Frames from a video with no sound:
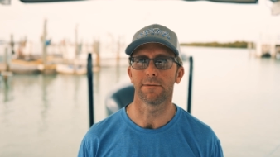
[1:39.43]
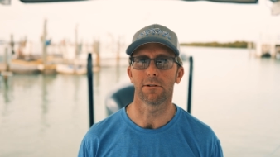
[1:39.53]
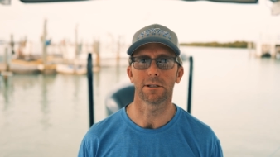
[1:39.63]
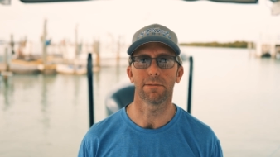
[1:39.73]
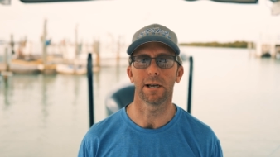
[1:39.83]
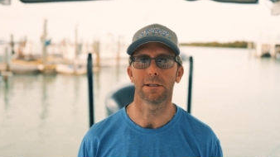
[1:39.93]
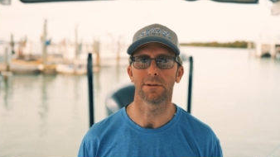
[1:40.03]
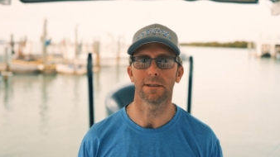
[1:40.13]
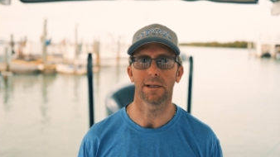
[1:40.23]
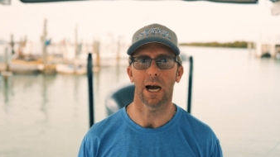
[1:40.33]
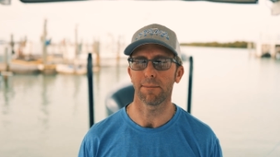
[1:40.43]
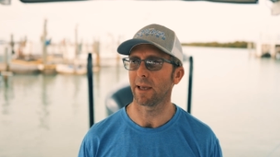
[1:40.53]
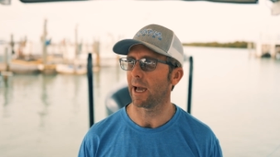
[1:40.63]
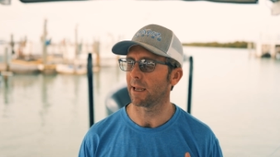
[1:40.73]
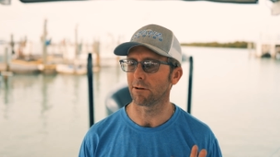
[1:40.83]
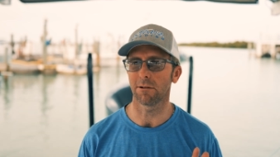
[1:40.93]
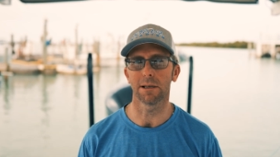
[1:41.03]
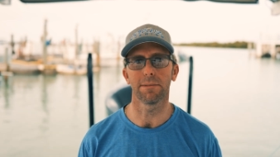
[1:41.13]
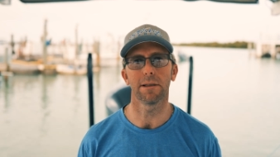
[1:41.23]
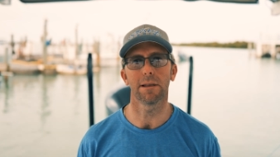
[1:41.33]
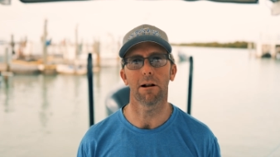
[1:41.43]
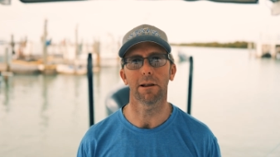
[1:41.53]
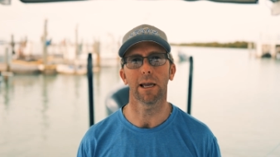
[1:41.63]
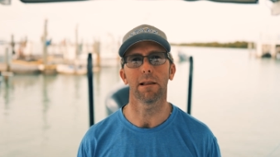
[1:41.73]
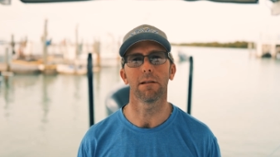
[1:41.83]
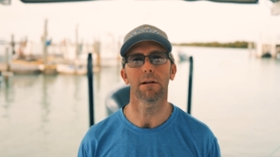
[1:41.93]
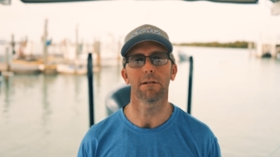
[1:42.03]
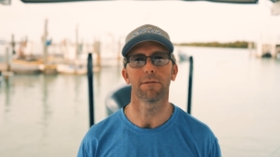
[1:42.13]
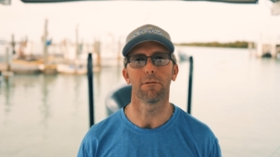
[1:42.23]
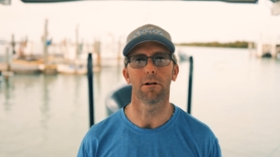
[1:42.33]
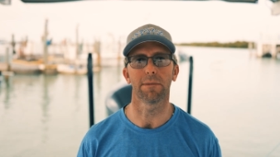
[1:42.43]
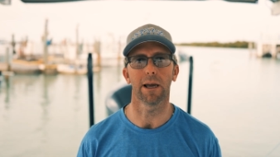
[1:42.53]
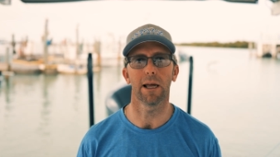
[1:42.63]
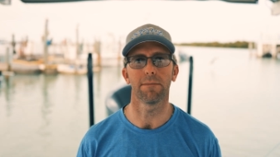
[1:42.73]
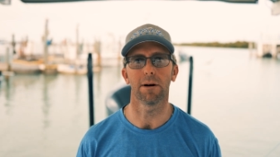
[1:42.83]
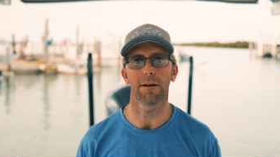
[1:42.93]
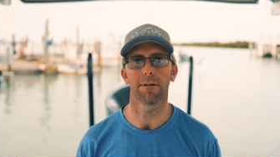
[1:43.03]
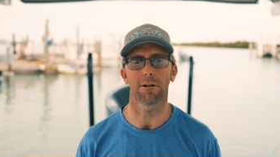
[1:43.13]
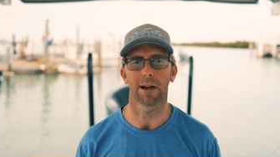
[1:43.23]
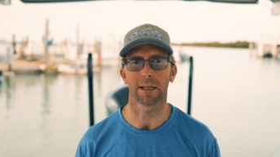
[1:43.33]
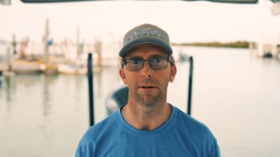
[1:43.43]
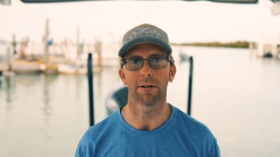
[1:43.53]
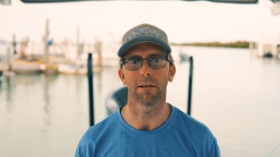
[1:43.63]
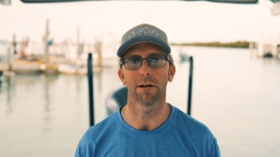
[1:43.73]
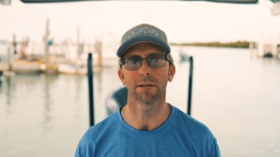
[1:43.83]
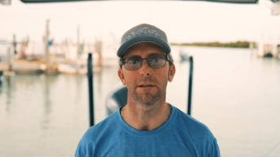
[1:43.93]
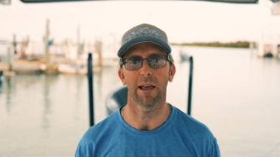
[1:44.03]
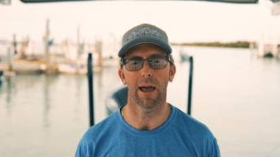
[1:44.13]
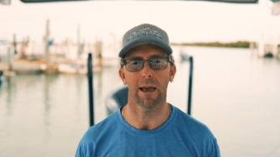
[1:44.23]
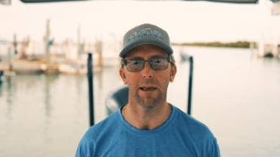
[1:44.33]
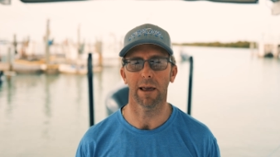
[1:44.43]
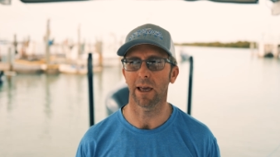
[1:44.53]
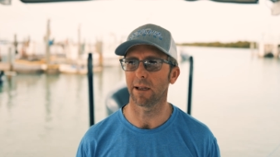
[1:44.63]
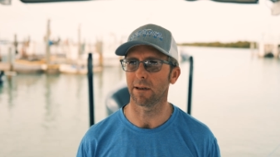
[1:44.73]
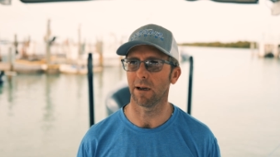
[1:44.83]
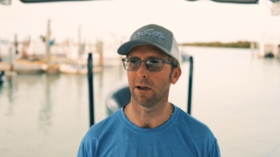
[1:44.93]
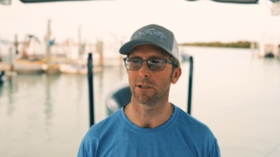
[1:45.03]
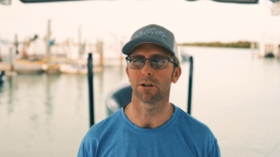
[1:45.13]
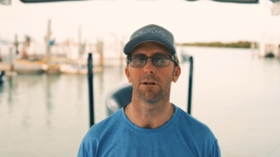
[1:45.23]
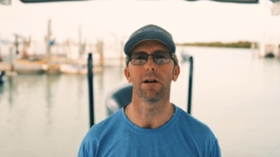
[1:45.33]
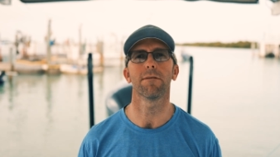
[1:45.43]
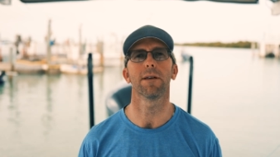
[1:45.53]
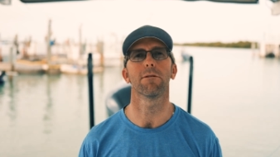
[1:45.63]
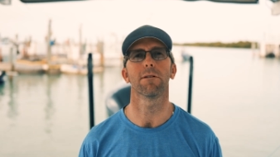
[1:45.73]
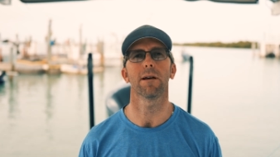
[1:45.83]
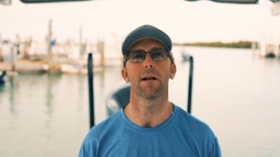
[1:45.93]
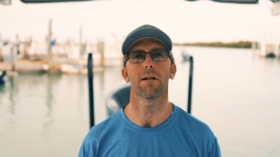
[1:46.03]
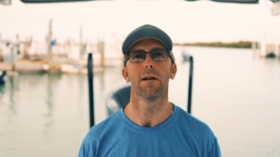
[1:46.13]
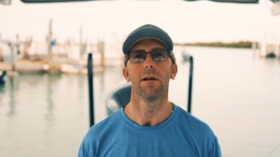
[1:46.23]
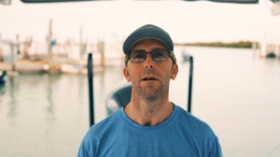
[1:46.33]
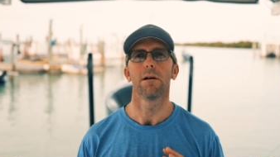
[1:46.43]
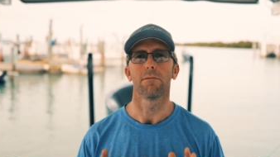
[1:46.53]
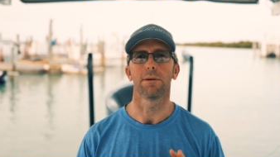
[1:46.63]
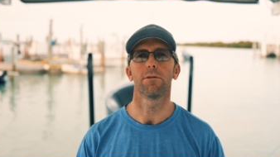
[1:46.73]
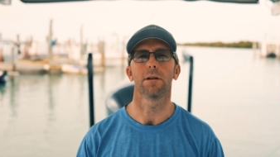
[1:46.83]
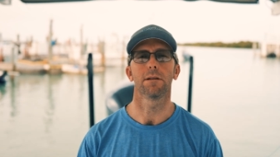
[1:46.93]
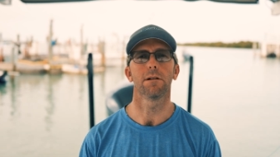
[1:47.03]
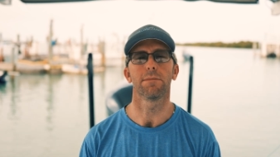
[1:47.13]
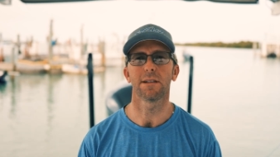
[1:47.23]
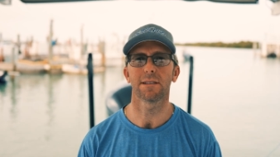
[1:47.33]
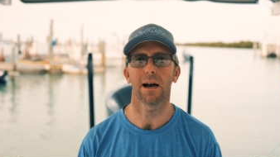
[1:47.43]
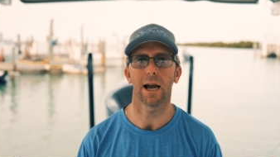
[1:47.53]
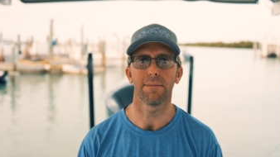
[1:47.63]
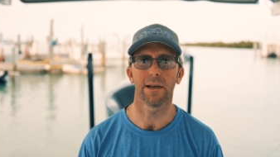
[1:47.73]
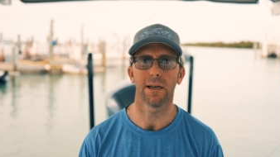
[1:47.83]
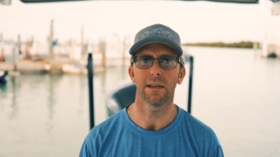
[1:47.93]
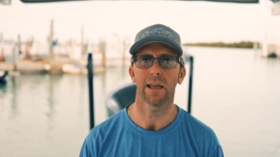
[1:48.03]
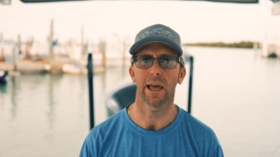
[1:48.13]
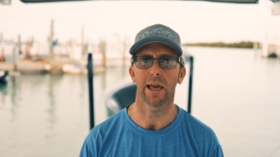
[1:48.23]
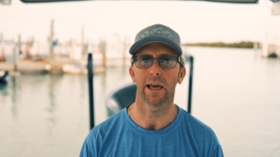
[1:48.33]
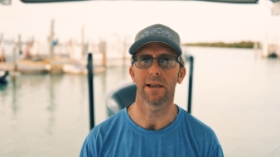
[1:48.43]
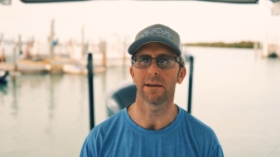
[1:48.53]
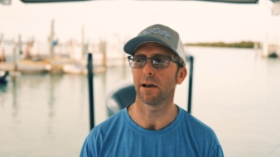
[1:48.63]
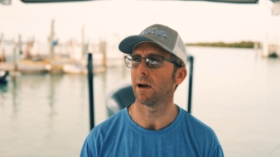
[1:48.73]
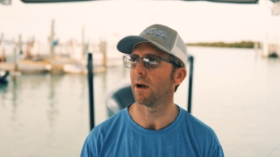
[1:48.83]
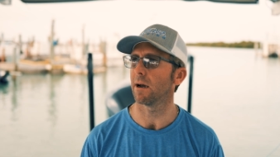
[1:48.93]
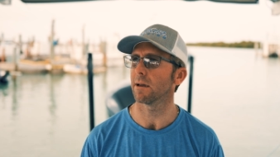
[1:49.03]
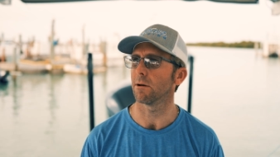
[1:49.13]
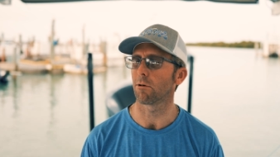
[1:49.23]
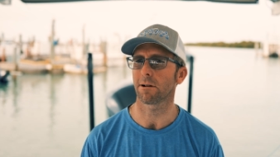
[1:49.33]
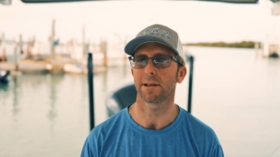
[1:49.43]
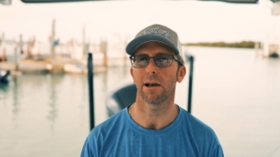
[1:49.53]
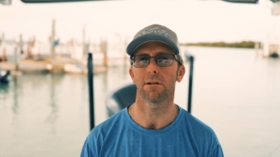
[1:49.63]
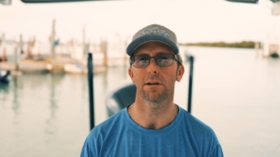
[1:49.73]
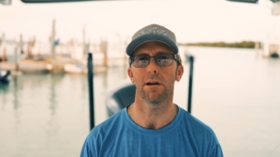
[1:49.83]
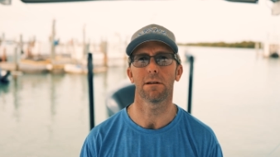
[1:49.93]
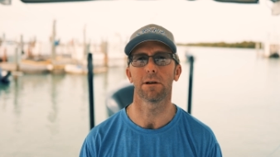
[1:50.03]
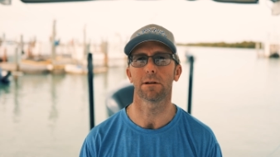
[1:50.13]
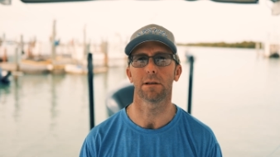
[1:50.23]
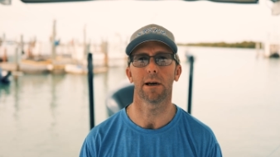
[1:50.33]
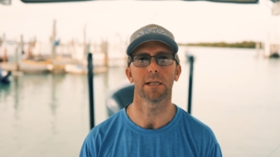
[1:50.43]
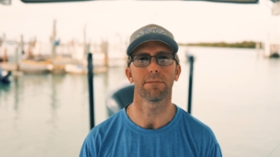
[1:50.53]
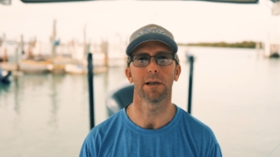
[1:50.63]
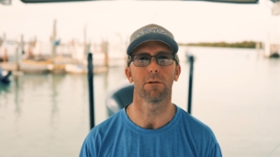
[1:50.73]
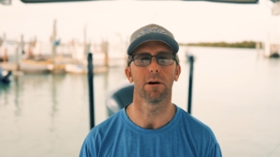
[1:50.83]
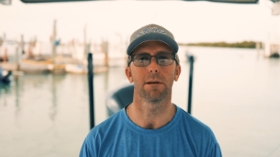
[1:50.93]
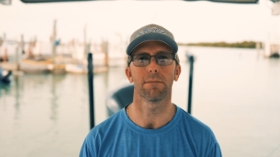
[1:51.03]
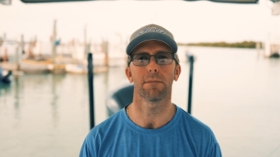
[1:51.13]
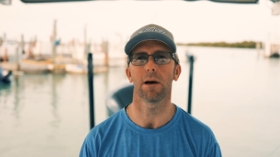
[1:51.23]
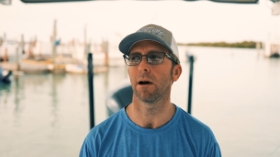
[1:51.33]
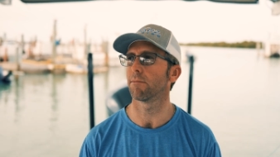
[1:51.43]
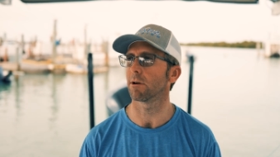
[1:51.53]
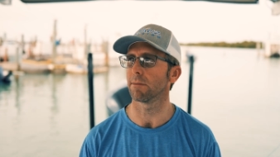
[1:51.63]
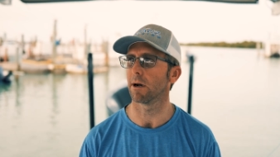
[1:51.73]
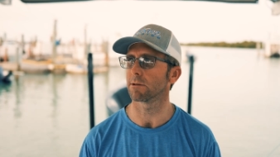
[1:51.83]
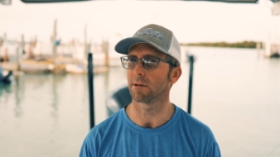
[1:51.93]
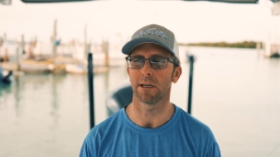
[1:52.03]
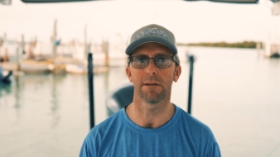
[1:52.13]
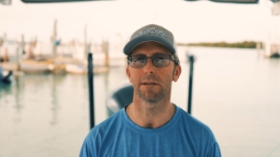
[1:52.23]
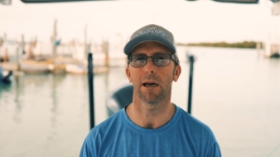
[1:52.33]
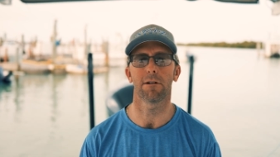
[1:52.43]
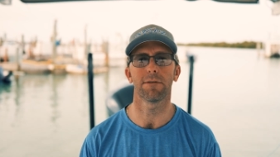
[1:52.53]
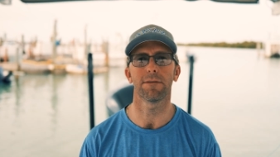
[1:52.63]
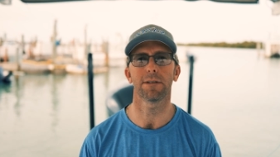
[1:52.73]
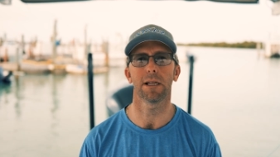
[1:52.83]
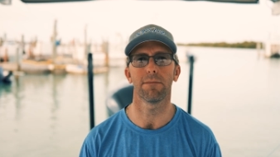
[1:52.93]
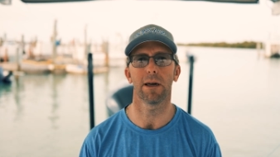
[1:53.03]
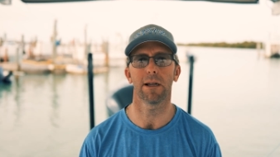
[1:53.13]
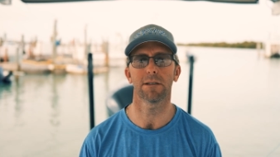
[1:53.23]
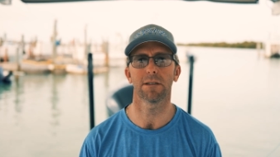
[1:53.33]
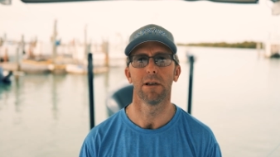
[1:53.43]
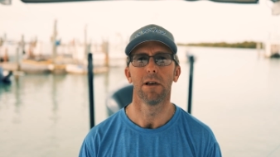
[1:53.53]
First place we stopped. I hadn't really been there yet looking for them yet, but I figured I'd give it a look today, and sure enough, they were there. We put a little bit of time in, and it worked out good. We hooked a nice big one pretty much within 10 or 15 minutes.